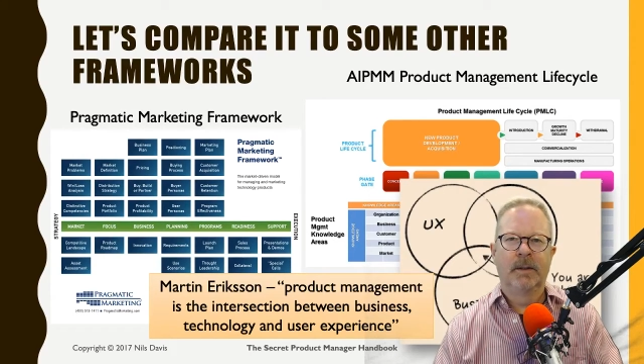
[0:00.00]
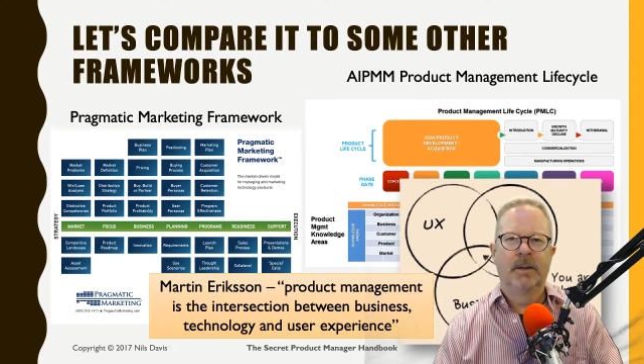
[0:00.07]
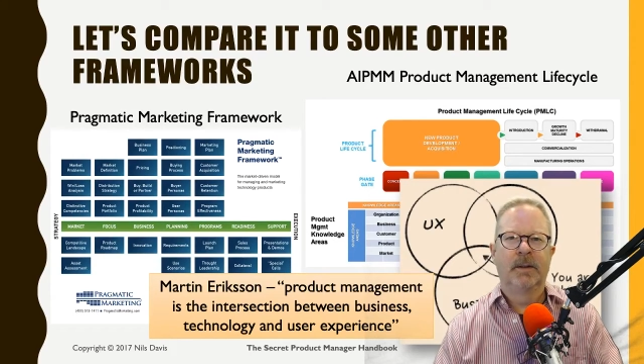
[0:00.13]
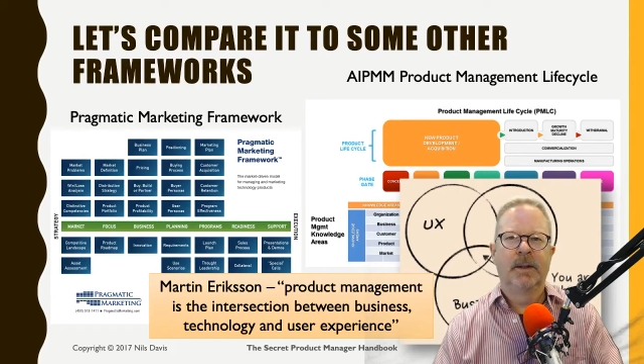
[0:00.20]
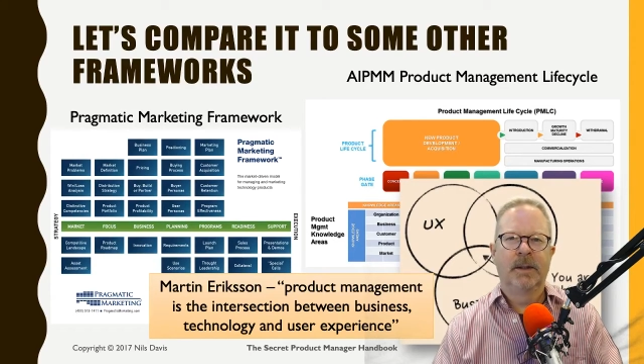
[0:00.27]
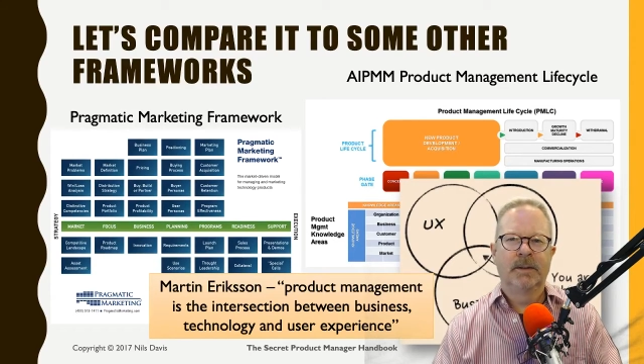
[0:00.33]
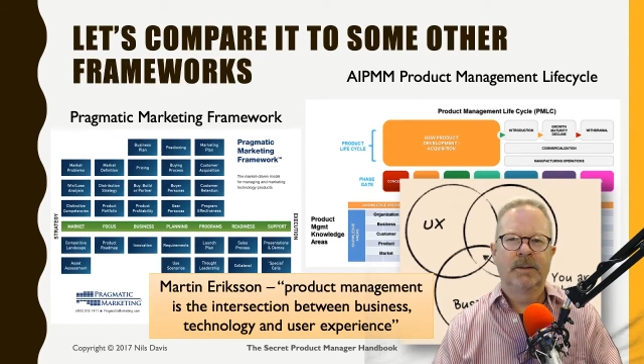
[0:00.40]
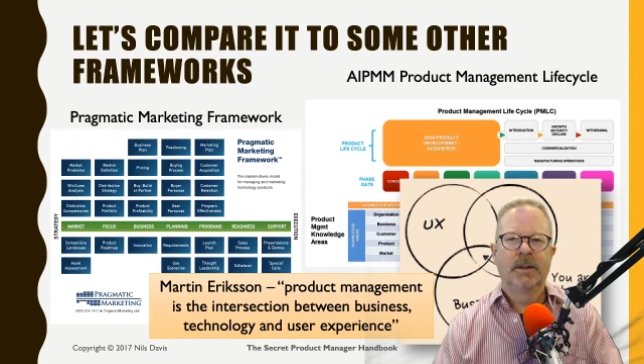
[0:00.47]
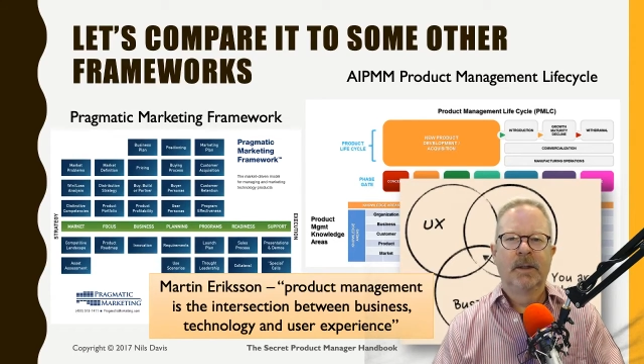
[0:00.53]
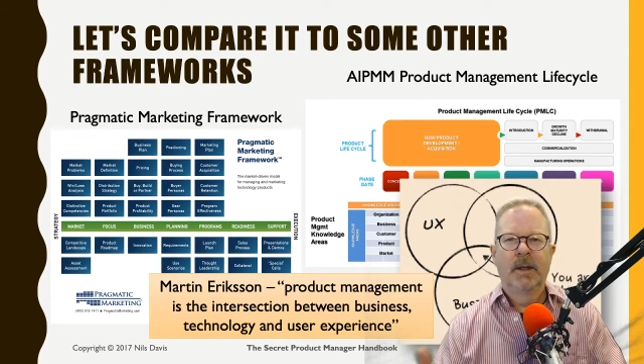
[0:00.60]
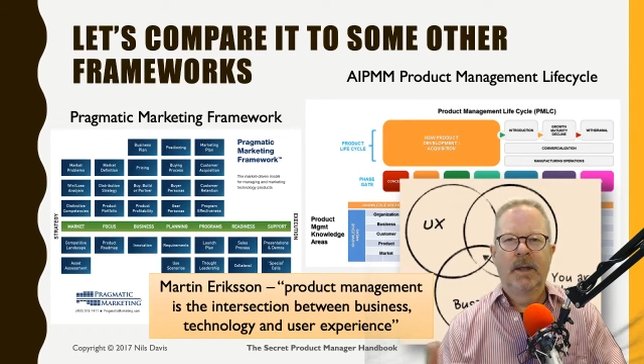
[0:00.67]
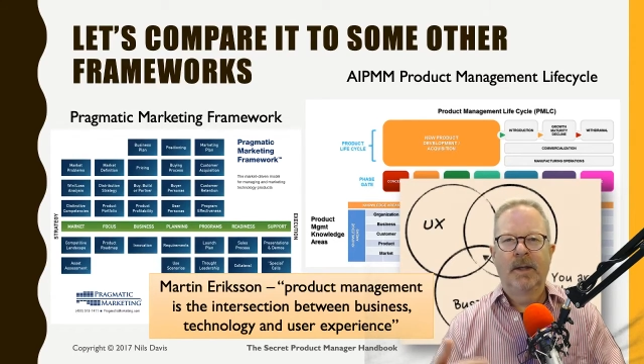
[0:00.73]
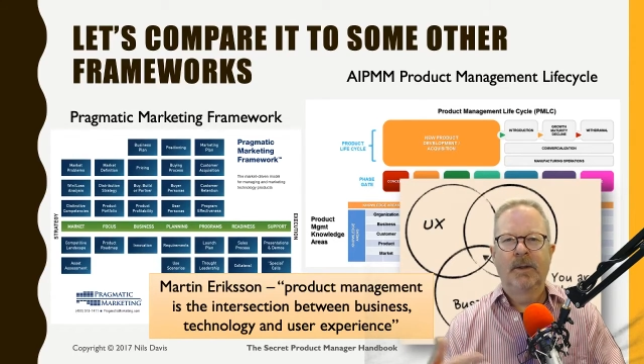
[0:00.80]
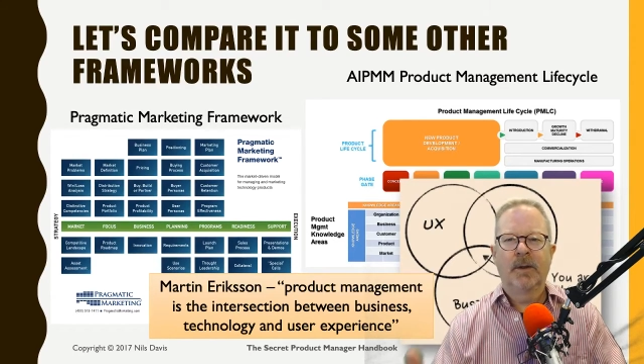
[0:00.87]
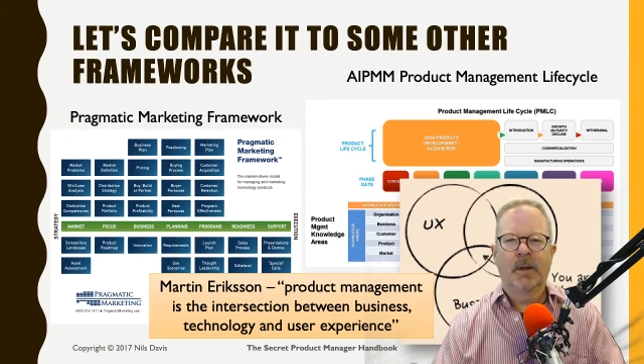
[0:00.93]
into these
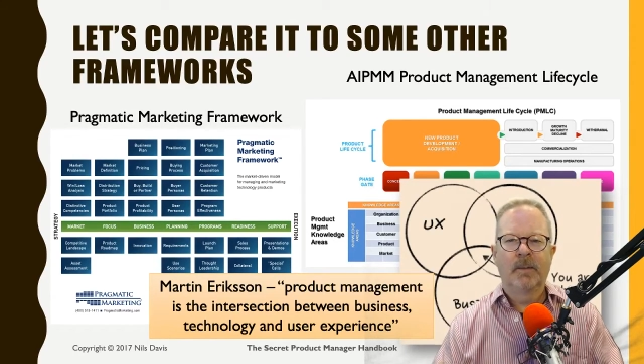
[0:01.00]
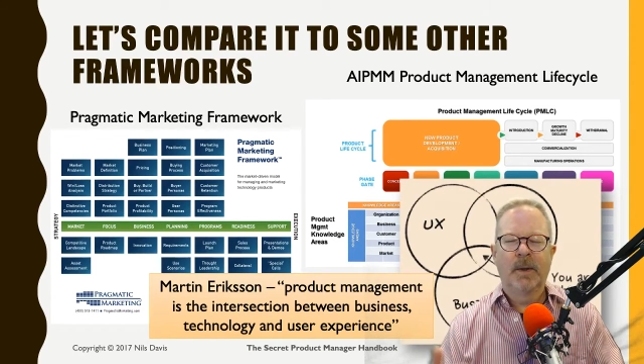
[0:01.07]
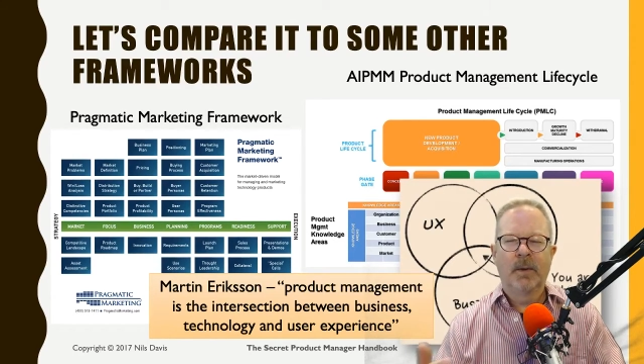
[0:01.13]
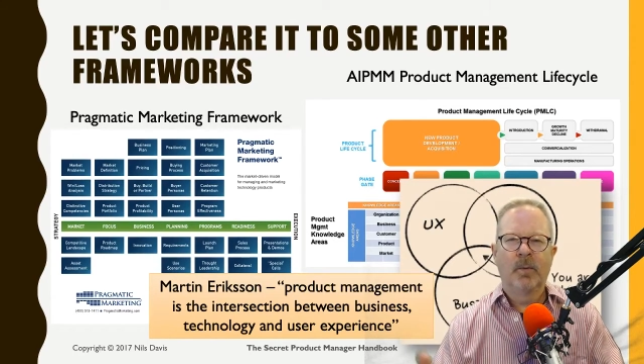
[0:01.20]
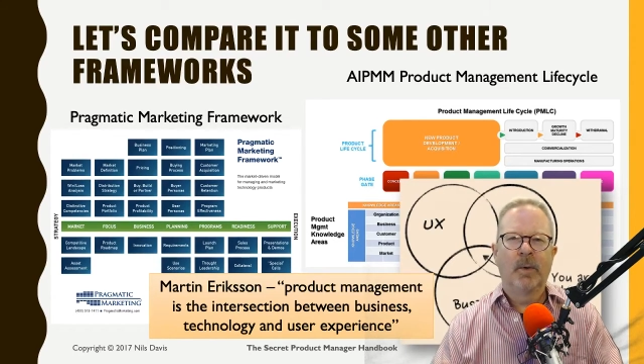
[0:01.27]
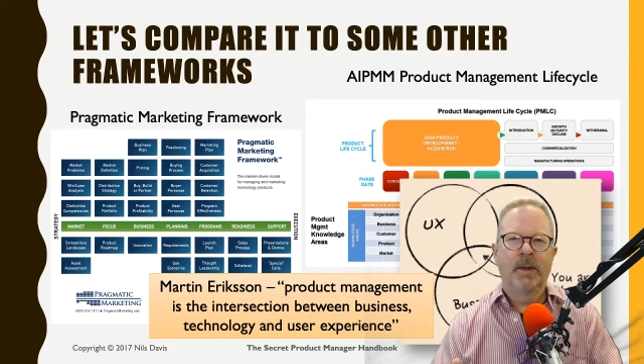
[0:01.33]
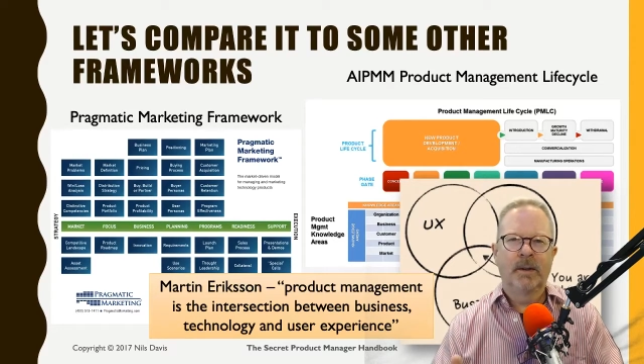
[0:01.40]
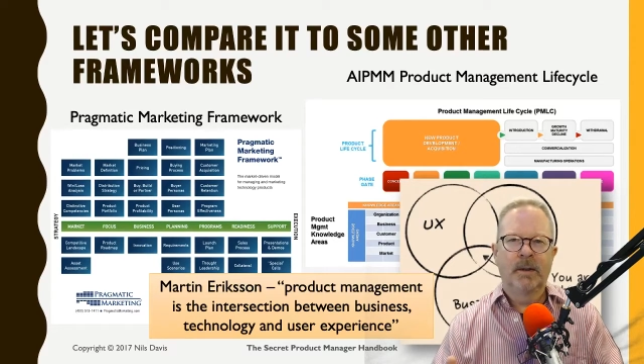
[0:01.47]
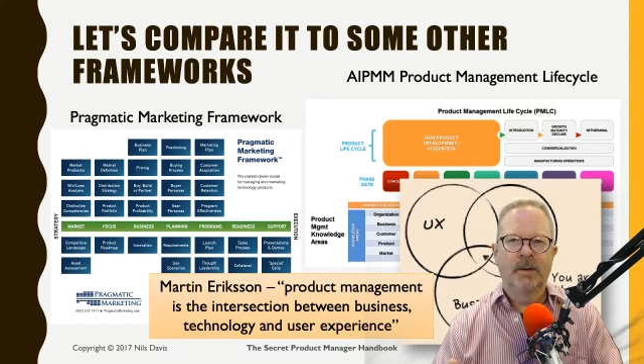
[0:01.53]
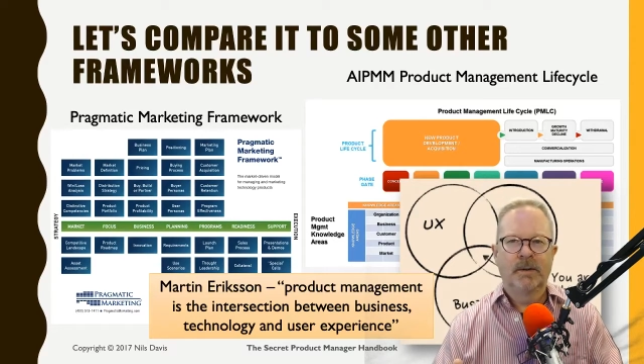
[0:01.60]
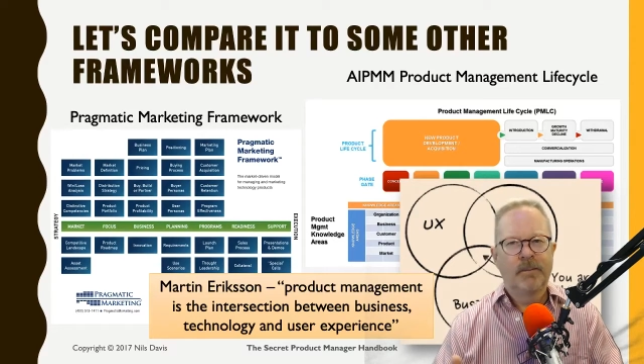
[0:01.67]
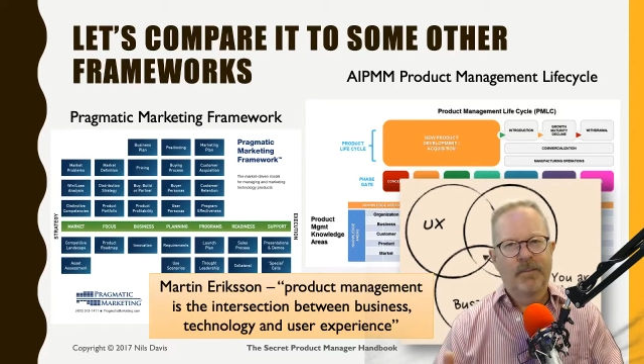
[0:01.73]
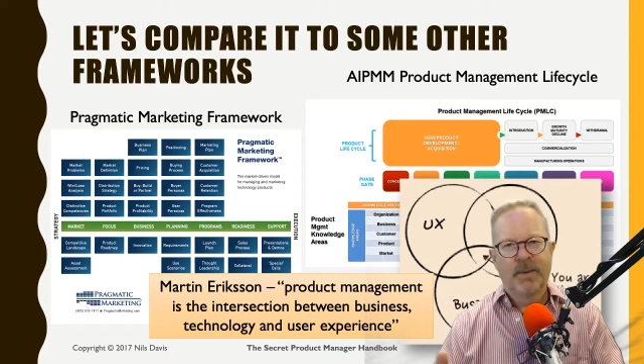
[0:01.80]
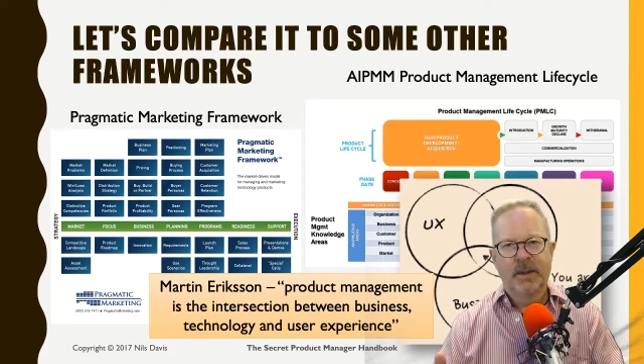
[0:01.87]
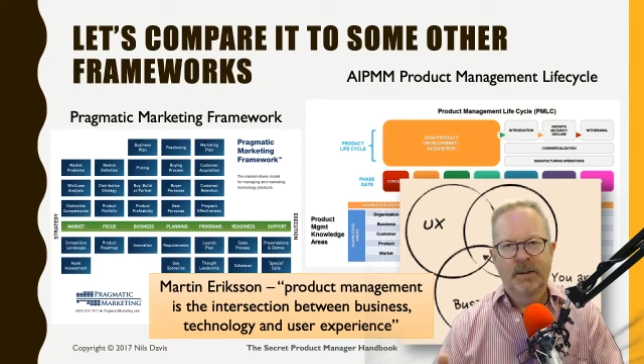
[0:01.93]
and talk about what the